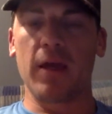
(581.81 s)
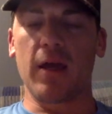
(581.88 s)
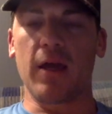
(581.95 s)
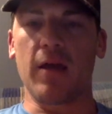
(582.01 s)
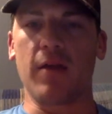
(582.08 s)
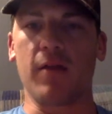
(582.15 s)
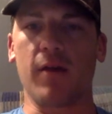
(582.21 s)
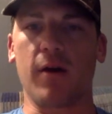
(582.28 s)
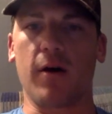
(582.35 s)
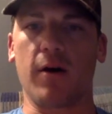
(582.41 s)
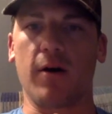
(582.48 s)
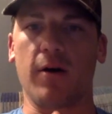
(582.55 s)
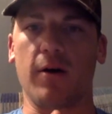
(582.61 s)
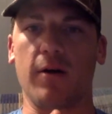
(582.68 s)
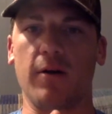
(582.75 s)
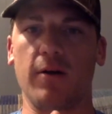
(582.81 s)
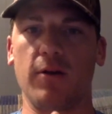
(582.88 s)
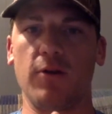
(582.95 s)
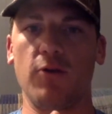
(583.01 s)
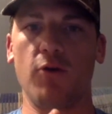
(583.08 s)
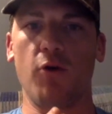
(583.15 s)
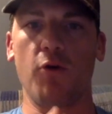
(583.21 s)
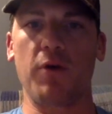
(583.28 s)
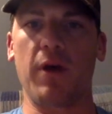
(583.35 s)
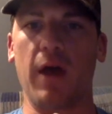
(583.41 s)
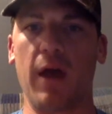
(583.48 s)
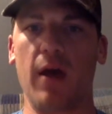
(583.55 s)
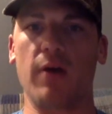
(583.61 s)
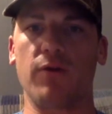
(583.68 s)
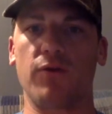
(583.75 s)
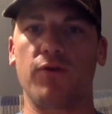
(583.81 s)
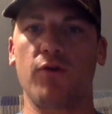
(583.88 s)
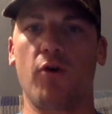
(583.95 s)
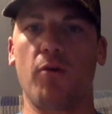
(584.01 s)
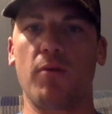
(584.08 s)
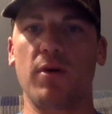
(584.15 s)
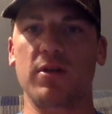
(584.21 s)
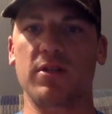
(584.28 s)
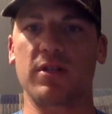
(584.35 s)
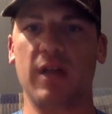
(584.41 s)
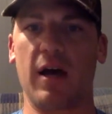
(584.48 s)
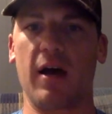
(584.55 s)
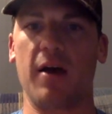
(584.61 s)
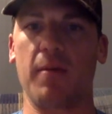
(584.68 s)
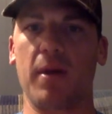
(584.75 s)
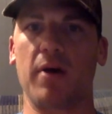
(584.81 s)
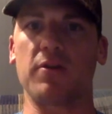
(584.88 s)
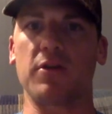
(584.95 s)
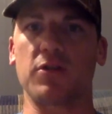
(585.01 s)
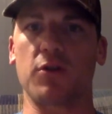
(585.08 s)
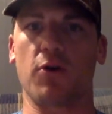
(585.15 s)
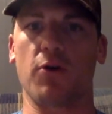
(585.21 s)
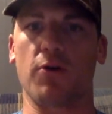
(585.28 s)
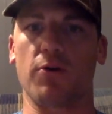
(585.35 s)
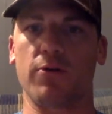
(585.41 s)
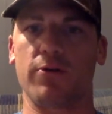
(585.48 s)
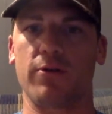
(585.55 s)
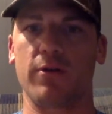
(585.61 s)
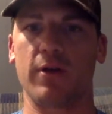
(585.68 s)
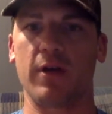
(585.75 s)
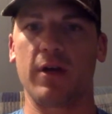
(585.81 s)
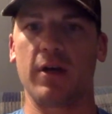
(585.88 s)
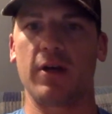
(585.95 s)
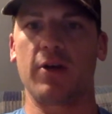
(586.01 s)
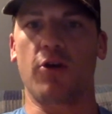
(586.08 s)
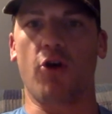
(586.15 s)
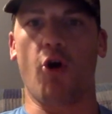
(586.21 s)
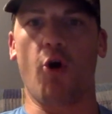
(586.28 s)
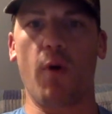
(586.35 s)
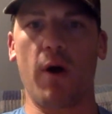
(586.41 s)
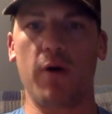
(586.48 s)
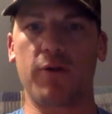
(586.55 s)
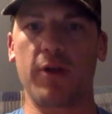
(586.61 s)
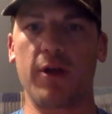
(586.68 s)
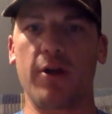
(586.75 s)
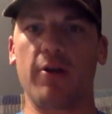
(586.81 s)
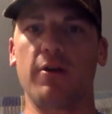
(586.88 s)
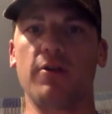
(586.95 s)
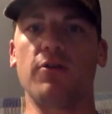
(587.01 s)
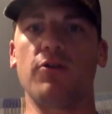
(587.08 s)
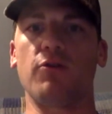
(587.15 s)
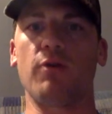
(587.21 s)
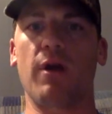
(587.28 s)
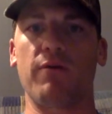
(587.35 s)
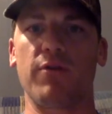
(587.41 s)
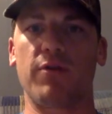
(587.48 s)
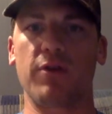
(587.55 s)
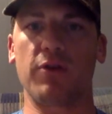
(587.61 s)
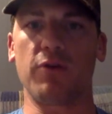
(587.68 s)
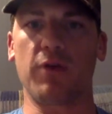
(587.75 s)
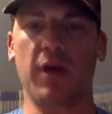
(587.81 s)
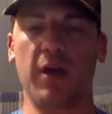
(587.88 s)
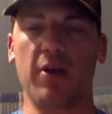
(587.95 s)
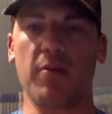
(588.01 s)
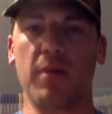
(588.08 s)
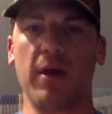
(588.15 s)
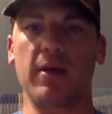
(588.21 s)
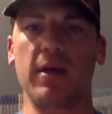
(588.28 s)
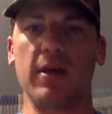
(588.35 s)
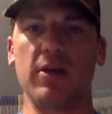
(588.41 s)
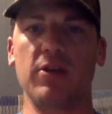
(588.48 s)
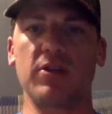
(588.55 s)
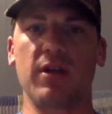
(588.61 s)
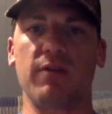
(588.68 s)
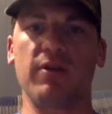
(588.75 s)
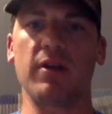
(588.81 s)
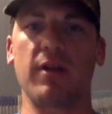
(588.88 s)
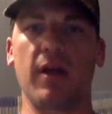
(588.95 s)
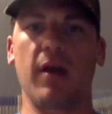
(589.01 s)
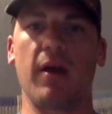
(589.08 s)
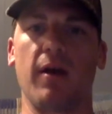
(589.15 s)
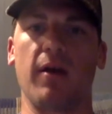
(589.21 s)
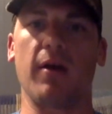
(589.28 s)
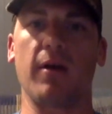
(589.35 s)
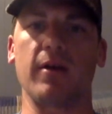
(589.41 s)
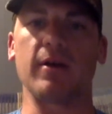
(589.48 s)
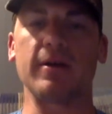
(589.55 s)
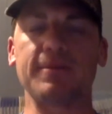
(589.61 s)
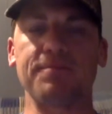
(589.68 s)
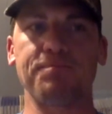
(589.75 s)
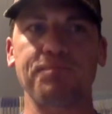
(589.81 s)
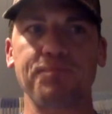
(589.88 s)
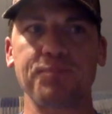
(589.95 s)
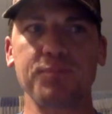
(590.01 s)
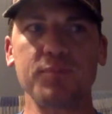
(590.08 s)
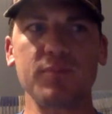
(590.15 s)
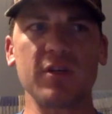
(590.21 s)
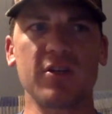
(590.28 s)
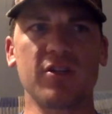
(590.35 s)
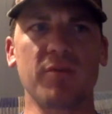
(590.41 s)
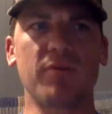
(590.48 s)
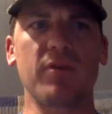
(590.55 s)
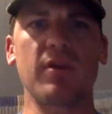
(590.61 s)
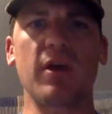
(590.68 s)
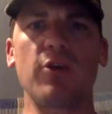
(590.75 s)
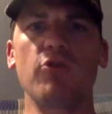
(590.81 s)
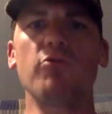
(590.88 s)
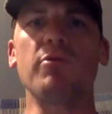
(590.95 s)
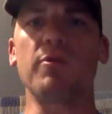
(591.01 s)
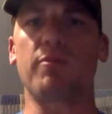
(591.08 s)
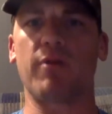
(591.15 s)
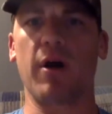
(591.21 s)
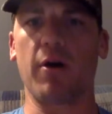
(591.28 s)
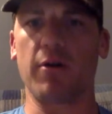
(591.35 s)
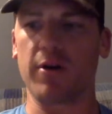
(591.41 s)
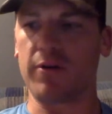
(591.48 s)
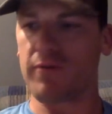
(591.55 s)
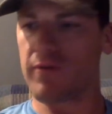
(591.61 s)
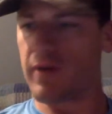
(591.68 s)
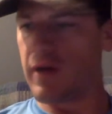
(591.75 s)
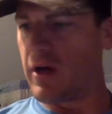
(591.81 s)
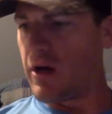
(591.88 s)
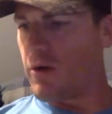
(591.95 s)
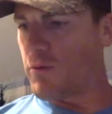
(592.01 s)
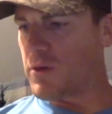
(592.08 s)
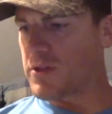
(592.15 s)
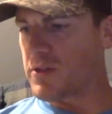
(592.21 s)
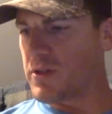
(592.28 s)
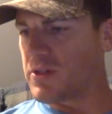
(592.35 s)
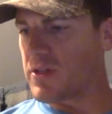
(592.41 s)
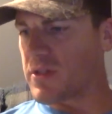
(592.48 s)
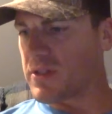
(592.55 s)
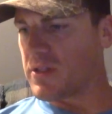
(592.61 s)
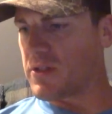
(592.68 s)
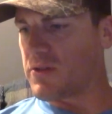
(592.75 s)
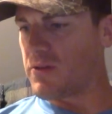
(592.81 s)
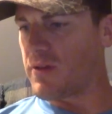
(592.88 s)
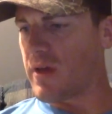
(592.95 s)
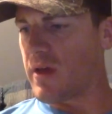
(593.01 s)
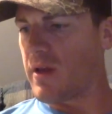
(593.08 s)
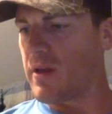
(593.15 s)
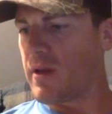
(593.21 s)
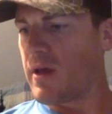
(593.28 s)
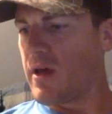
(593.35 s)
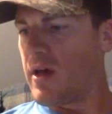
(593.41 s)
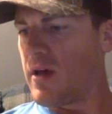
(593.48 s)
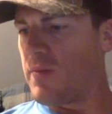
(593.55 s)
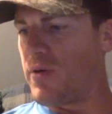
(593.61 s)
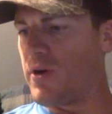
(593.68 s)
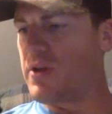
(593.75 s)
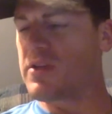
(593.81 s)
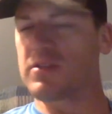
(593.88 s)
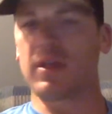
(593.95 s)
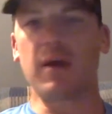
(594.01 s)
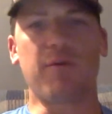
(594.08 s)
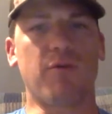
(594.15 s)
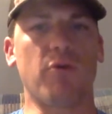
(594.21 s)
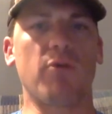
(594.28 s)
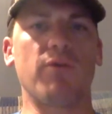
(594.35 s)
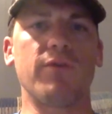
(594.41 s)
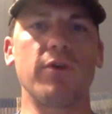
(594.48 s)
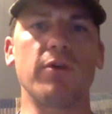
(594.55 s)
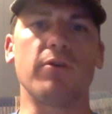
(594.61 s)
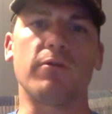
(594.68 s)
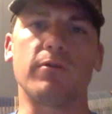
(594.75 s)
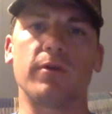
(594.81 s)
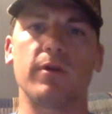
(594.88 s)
and you only have so much time on this earth. Go out there and do everything you can to make each and every day something that you would be proud of, which leads us into then put his day up for review.